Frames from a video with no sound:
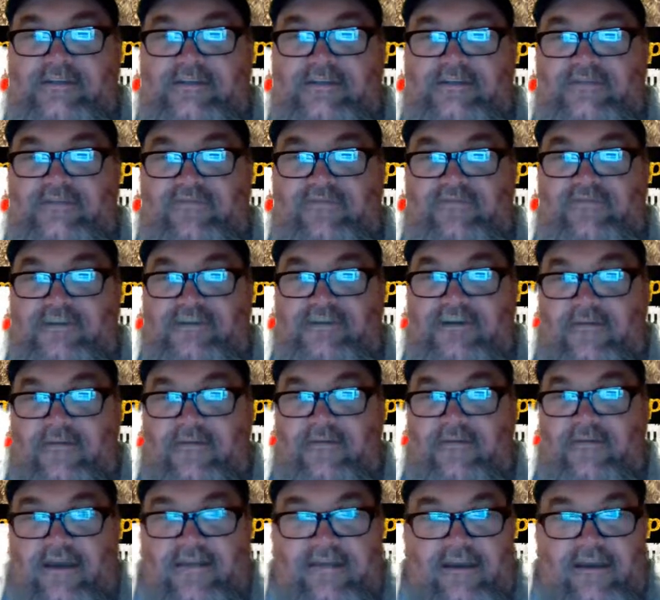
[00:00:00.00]
Hold on, I gotta
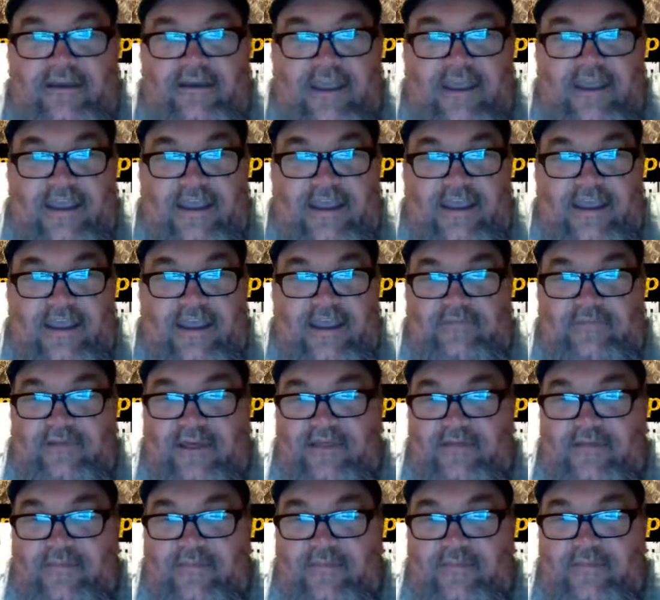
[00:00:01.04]
switch that out. I gotta
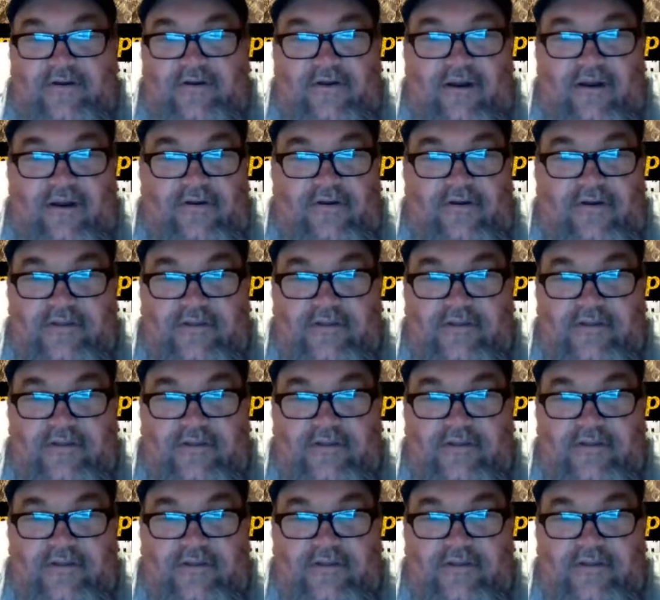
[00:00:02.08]
turn that off.